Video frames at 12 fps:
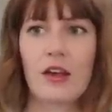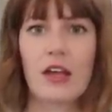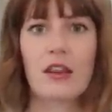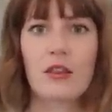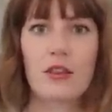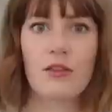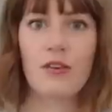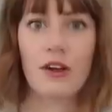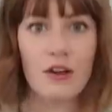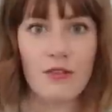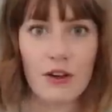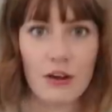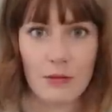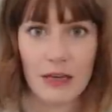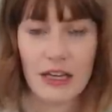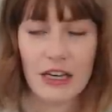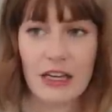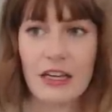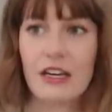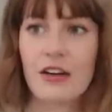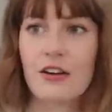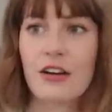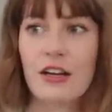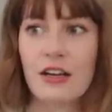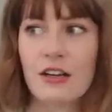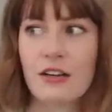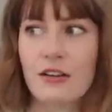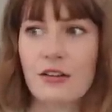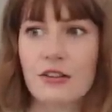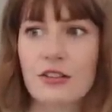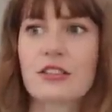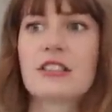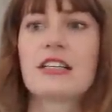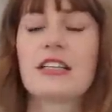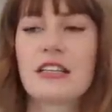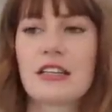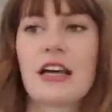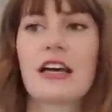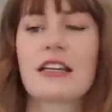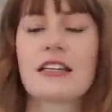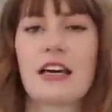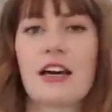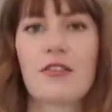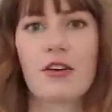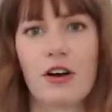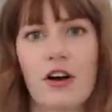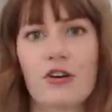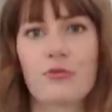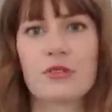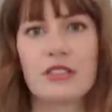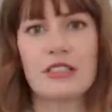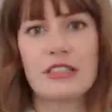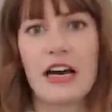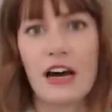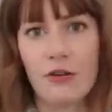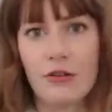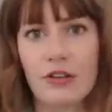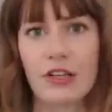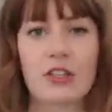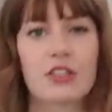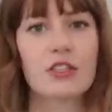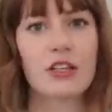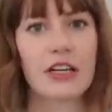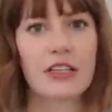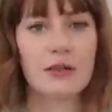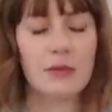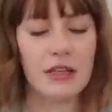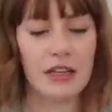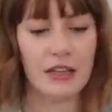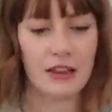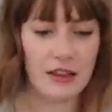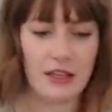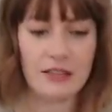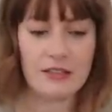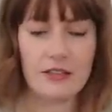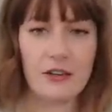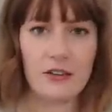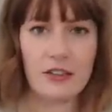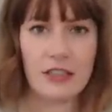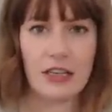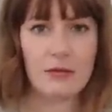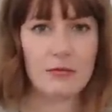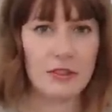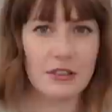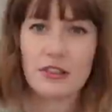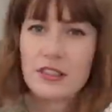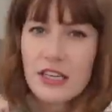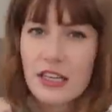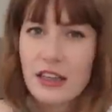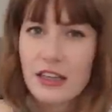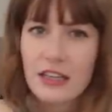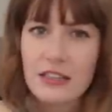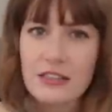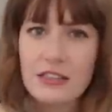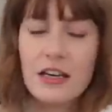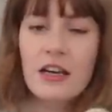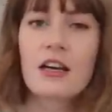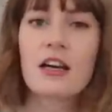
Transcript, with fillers: In the very, very beginning, Harriet had just didn't like to have her arms down. Like she liked to be like this all the time. It was just like this.